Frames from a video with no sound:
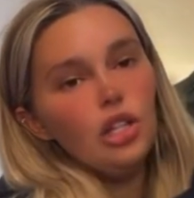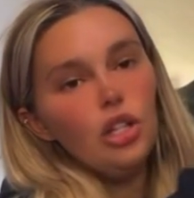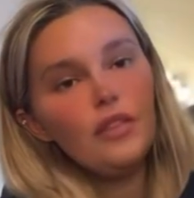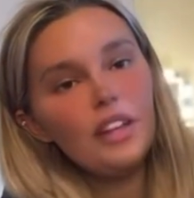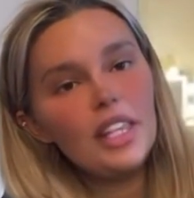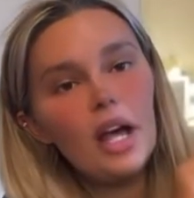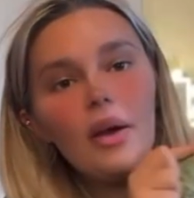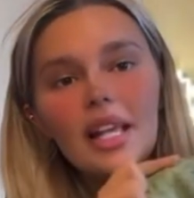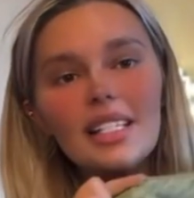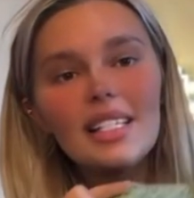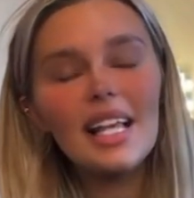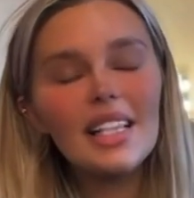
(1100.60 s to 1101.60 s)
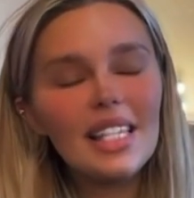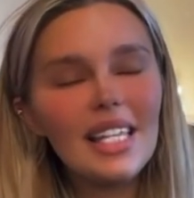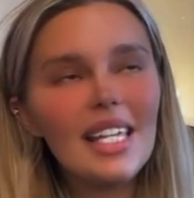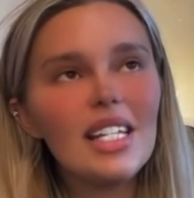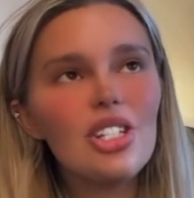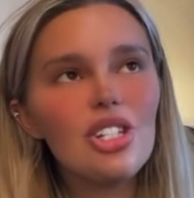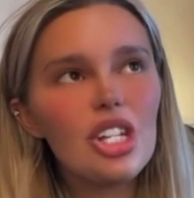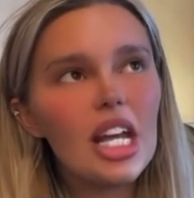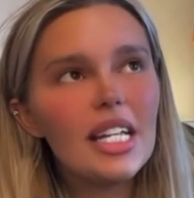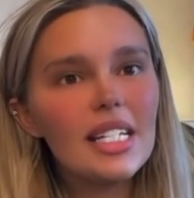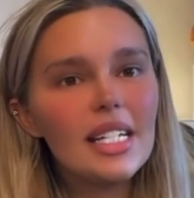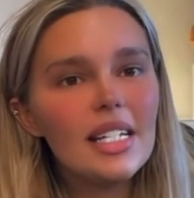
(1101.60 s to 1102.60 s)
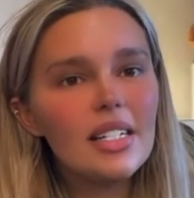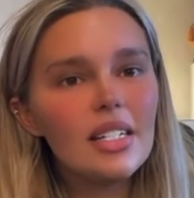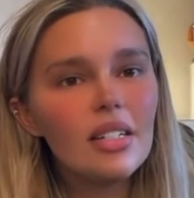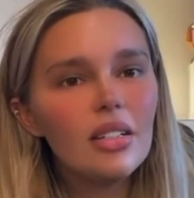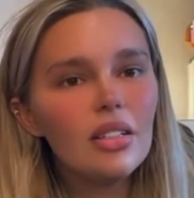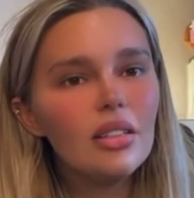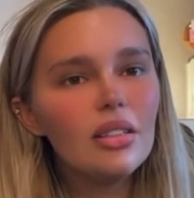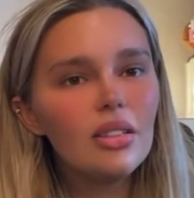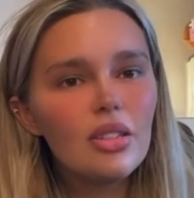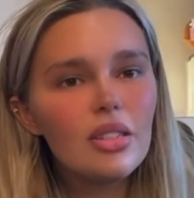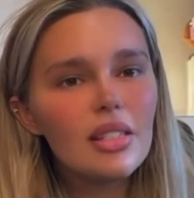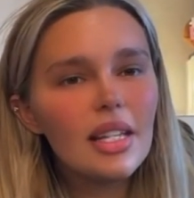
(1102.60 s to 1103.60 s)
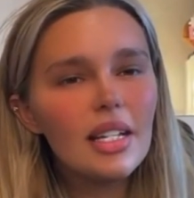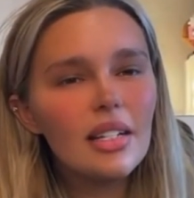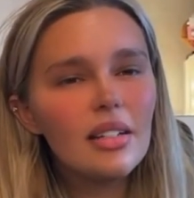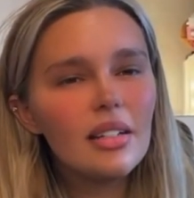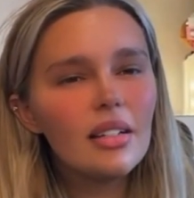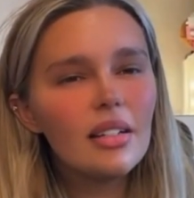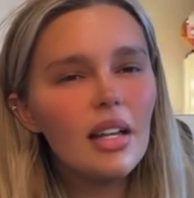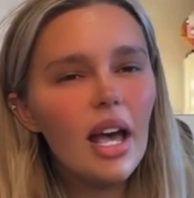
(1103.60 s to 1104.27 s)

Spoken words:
love it though. It's like the jaded London